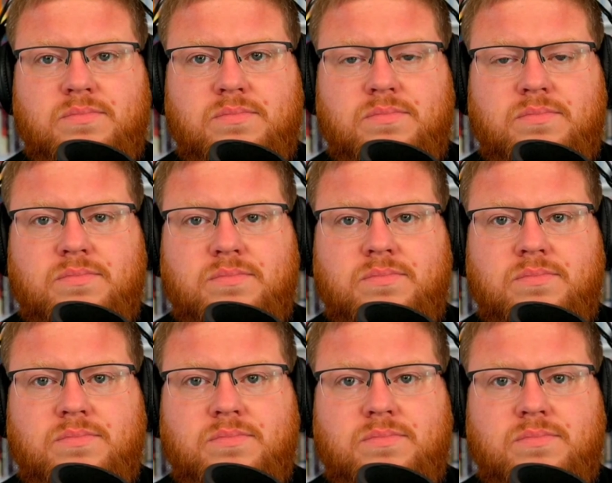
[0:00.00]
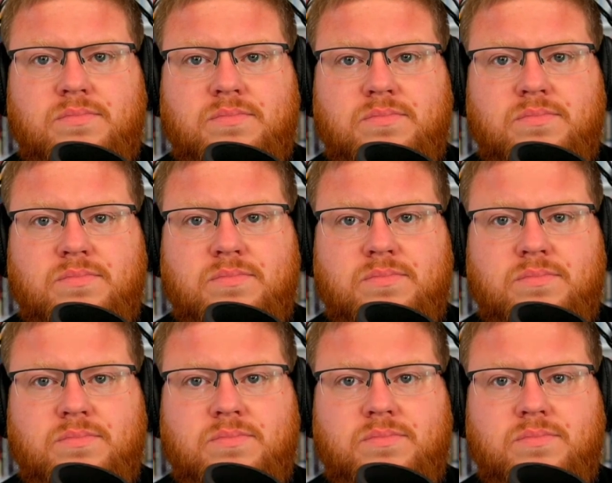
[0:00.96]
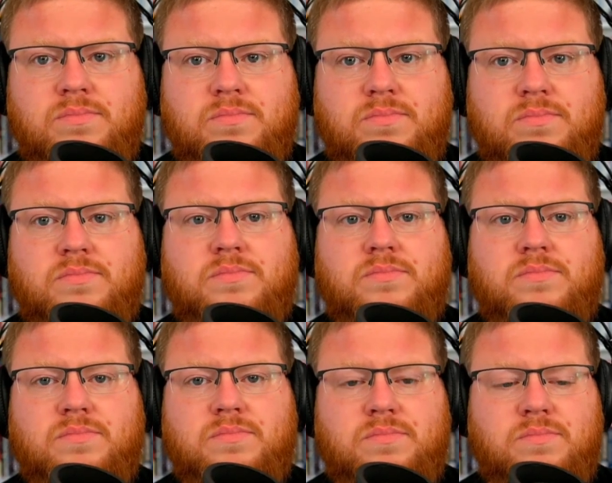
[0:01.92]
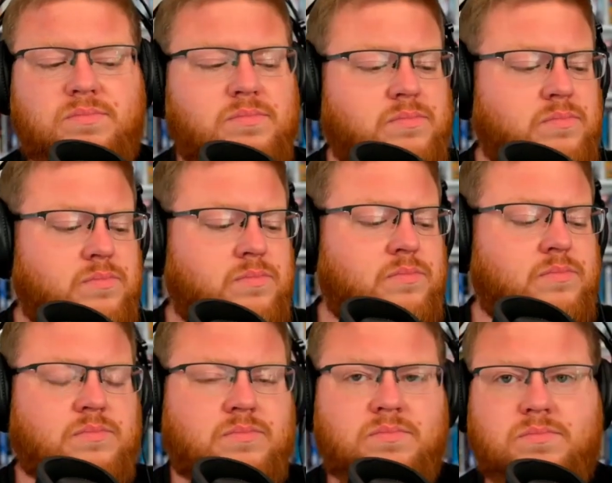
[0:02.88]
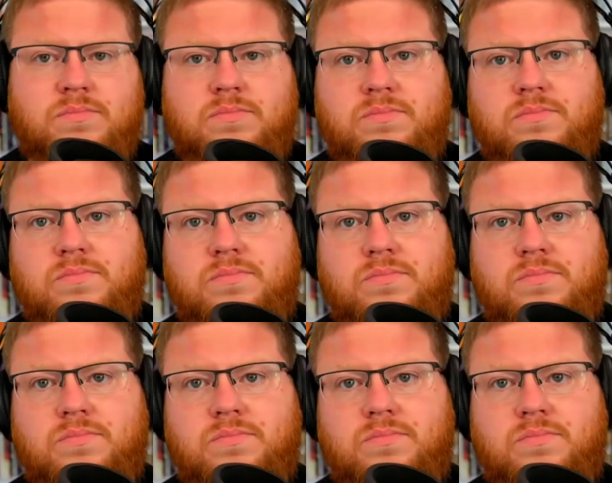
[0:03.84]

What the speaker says: This person isn't speaking.